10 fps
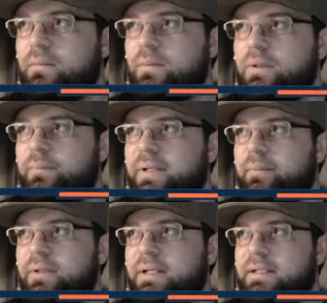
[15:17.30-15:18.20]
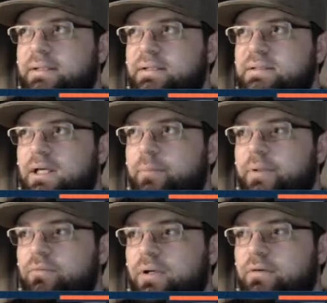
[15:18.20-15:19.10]
Want to be able to get this up
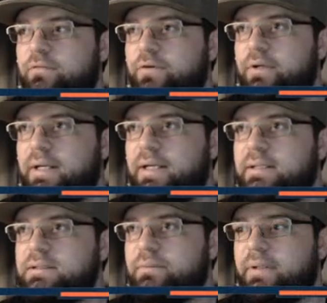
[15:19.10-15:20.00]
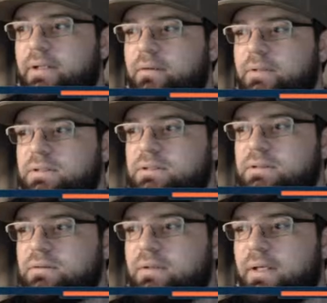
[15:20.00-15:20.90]
and running for you guys. Here we go.
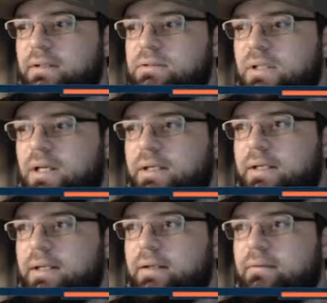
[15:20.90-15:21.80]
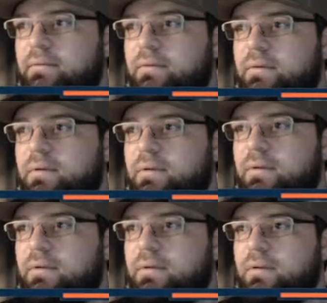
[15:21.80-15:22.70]
Let's lock it now,
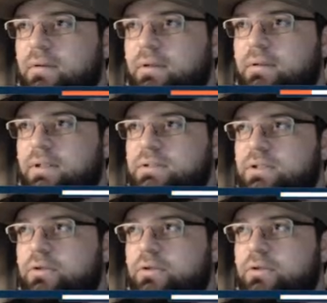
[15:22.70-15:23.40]
and let's go